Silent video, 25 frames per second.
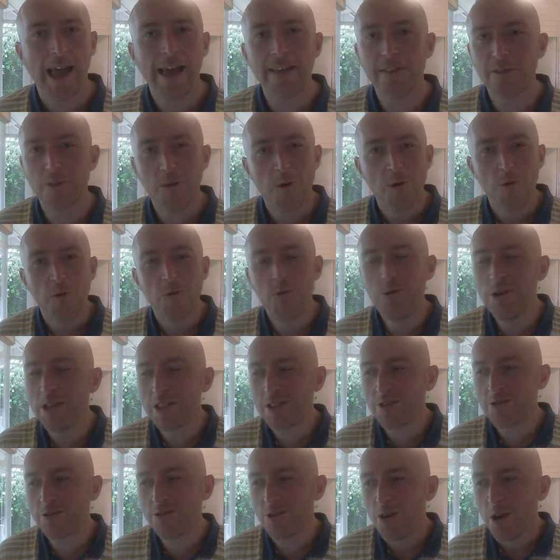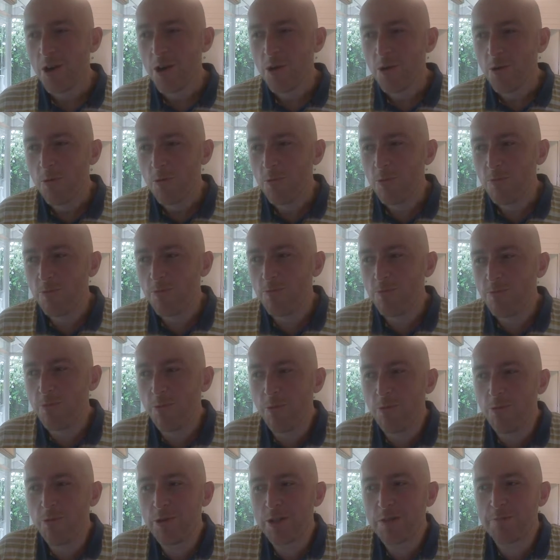And
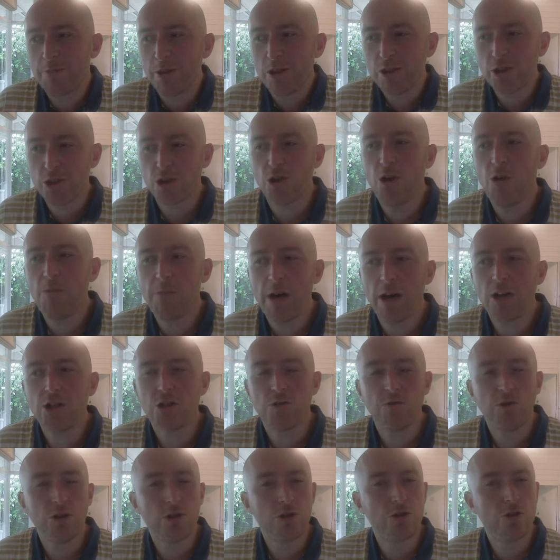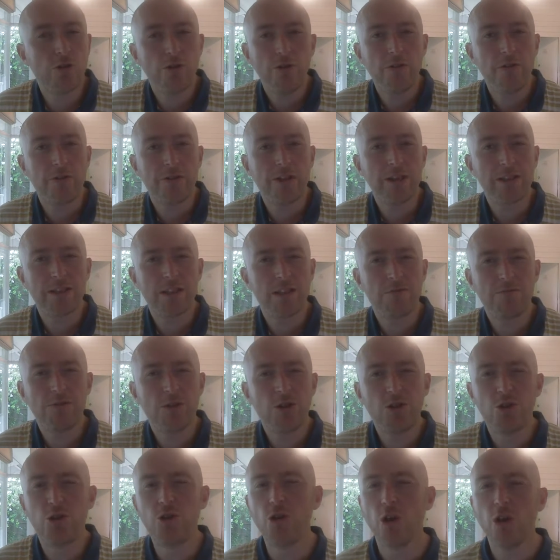we spend so much of it doing things that
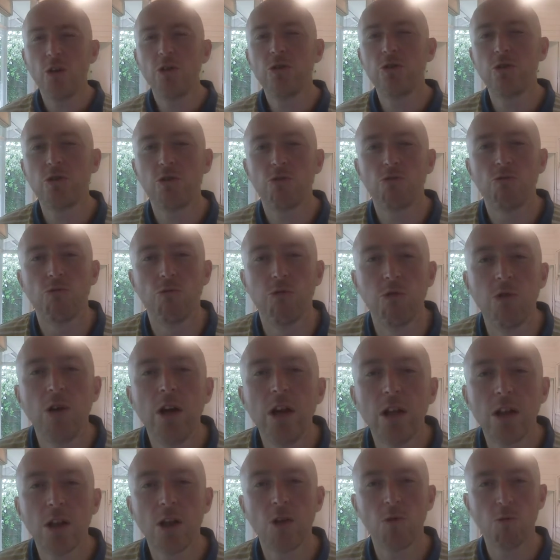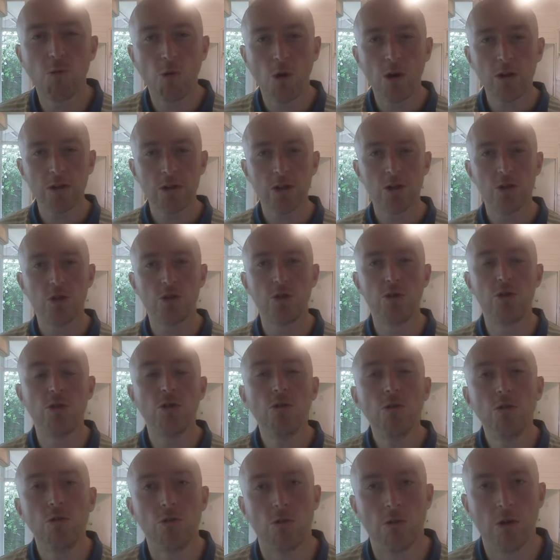we don't really want to
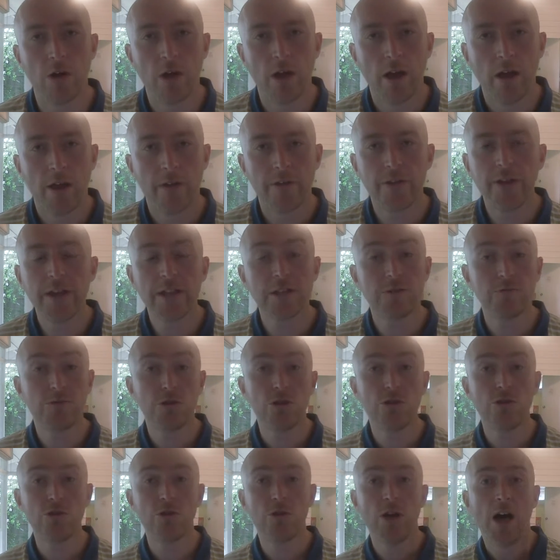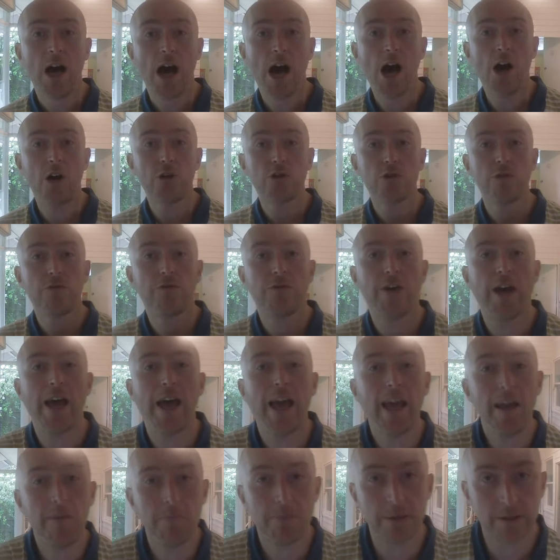do. Things we do out of
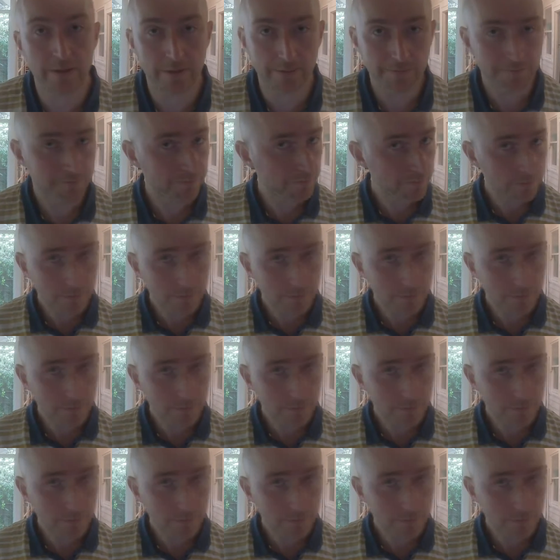habit.